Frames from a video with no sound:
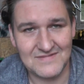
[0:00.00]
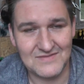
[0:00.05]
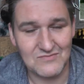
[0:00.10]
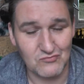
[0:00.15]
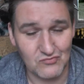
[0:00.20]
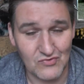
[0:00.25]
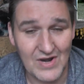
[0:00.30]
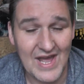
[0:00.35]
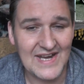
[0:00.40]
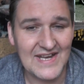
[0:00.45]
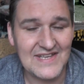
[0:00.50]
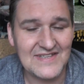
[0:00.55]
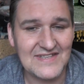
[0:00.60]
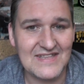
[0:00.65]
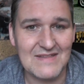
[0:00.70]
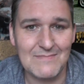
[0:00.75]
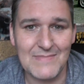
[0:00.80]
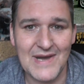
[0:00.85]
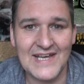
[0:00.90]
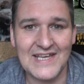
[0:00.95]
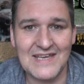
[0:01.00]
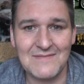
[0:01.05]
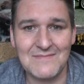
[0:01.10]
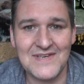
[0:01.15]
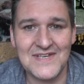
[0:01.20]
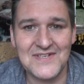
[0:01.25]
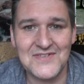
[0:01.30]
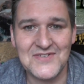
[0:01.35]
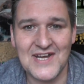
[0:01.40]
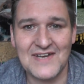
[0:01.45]
ran into the back of
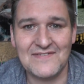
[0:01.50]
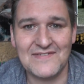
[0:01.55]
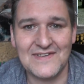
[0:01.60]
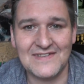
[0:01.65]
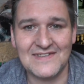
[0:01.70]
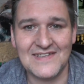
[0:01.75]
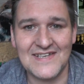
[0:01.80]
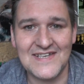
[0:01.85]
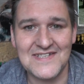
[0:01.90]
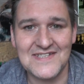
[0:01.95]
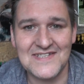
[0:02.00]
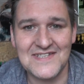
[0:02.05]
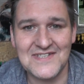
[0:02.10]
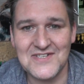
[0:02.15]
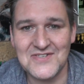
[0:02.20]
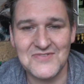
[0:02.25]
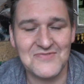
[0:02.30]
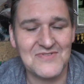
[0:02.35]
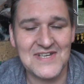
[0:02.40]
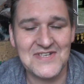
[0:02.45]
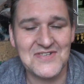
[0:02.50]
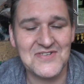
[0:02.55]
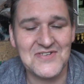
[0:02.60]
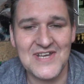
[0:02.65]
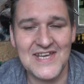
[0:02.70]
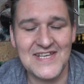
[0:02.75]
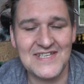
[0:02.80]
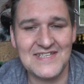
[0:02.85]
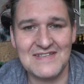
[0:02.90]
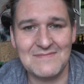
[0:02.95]
me at traffic lights. They just ran
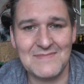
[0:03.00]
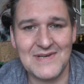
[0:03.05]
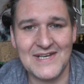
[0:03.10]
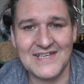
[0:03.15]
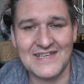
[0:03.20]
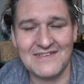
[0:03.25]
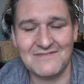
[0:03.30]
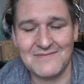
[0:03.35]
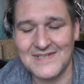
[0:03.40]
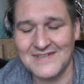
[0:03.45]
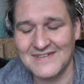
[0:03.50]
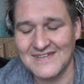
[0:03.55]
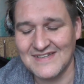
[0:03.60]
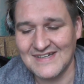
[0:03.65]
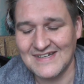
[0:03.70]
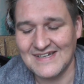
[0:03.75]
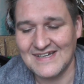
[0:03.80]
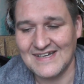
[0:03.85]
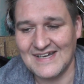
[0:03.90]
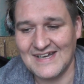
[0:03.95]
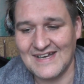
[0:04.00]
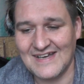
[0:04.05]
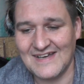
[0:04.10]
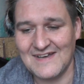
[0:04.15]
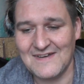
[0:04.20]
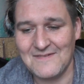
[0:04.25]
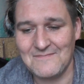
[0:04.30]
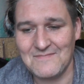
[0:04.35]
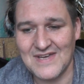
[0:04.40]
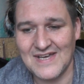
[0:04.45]
straight into the back of me
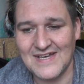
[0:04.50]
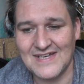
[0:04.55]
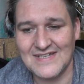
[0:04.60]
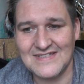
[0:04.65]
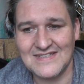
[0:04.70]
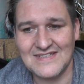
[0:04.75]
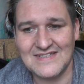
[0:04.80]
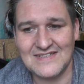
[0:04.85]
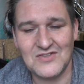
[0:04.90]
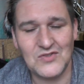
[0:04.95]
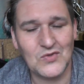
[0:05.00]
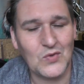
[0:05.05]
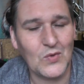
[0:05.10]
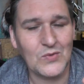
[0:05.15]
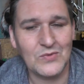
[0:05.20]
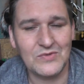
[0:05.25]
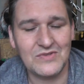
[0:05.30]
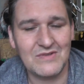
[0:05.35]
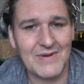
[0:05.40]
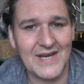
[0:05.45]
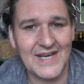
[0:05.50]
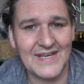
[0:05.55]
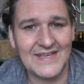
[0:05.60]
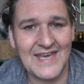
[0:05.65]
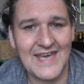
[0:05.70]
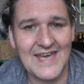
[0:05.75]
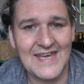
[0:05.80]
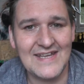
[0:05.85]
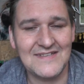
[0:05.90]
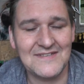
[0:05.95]
and totaled the
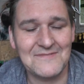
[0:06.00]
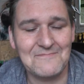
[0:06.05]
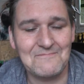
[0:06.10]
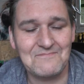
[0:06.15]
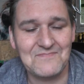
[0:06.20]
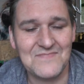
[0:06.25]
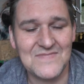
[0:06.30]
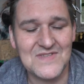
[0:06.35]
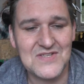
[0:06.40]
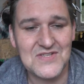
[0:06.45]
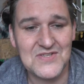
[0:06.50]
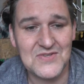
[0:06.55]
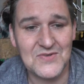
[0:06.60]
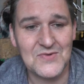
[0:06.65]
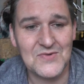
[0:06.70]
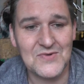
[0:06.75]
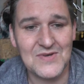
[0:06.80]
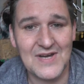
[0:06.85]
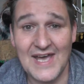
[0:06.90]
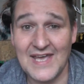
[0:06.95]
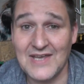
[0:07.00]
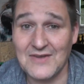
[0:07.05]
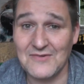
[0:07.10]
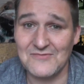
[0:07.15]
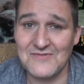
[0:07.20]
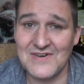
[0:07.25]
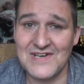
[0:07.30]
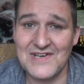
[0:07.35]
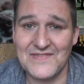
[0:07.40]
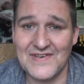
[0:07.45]
back end. So I
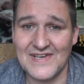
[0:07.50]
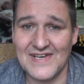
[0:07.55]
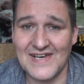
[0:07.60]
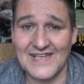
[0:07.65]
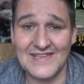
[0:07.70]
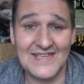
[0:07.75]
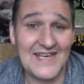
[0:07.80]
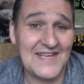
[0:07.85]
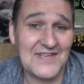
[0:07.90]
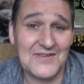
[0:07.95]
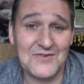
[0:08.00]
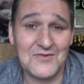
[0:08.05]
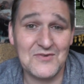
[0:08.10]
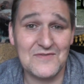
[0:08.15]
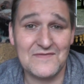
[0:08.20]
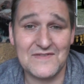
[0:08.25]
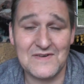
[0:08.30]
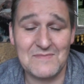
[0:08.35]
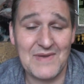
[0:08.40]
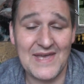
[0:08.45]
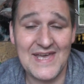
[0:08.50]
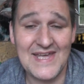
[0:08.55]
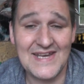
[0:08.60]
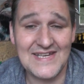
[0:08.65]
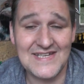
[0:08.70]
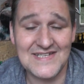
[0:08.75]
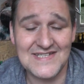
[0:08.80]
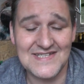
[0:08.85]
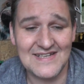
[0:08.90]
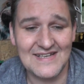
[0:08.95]
got rid of it. I let it go for
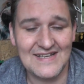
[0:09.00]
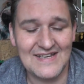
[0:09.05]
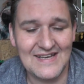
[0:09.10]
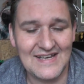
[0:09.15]
pennies.